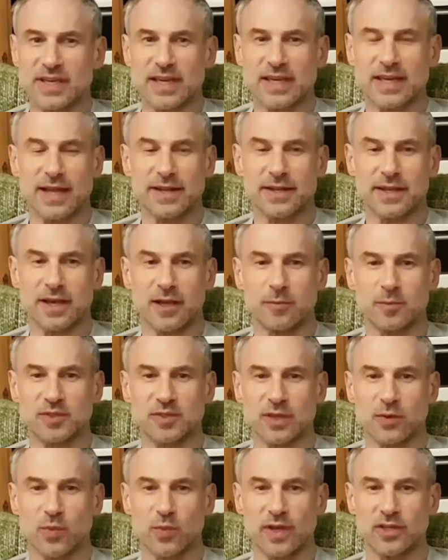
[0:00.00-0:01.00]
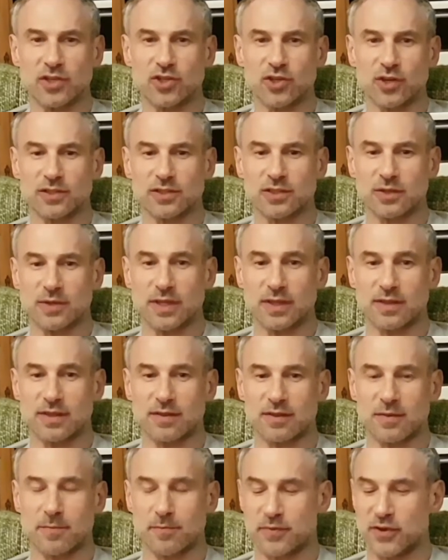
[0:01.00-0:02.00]
it kind of helps that we enjoy doing
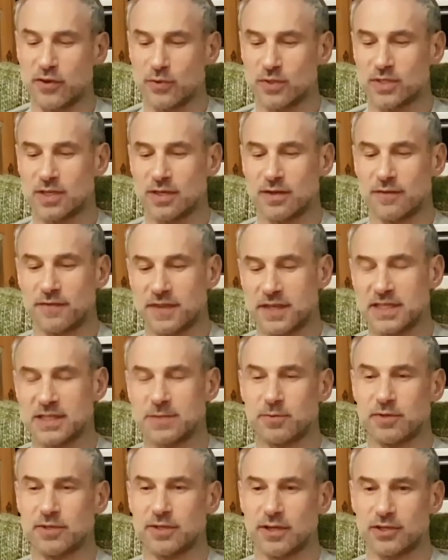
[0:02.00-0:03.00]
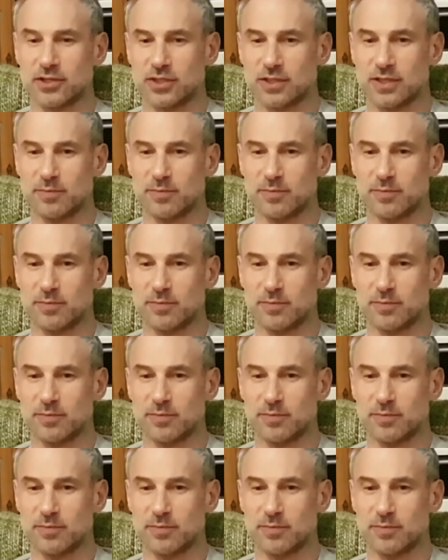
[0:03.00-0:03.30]
it. The beauty of this production